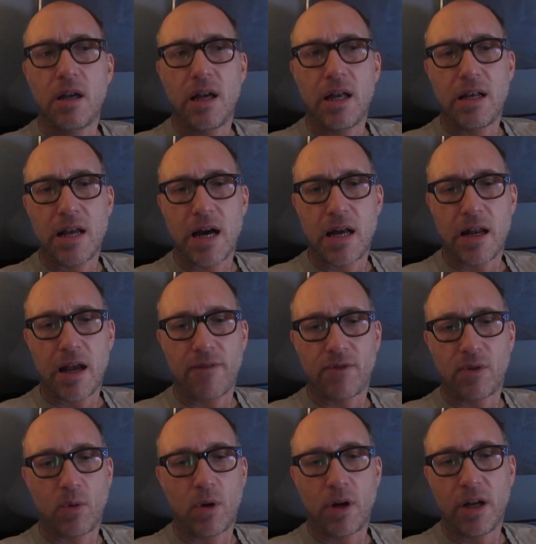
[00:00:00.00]
and not have
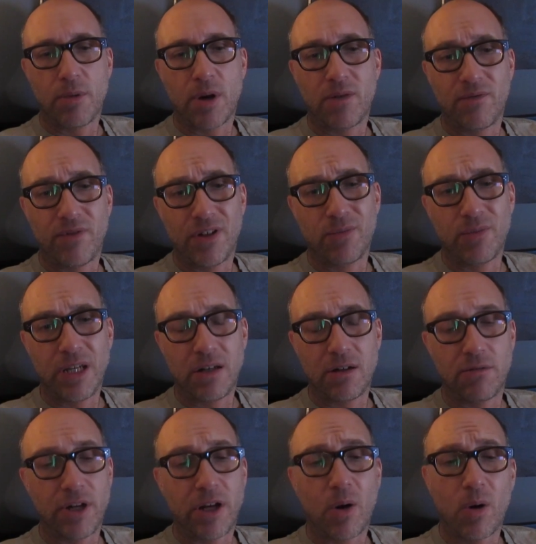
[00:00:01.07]
to worry about filming or
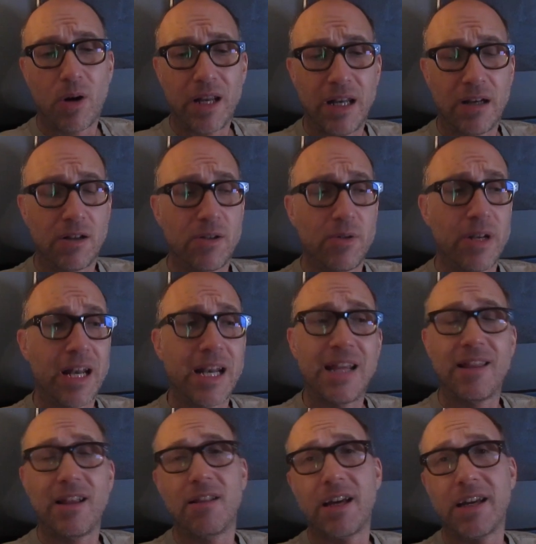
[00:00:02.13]
recording or doing
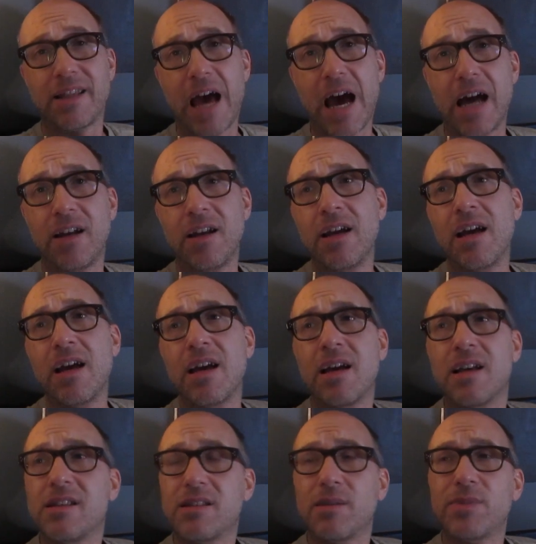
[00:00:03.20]
anything like that.
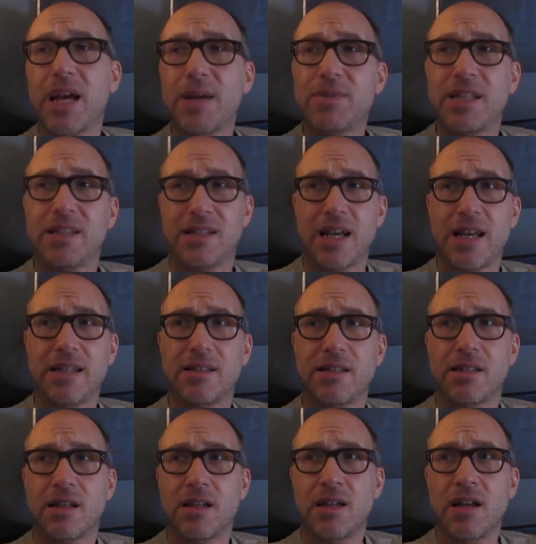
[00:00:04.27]
Sometimes it's nice.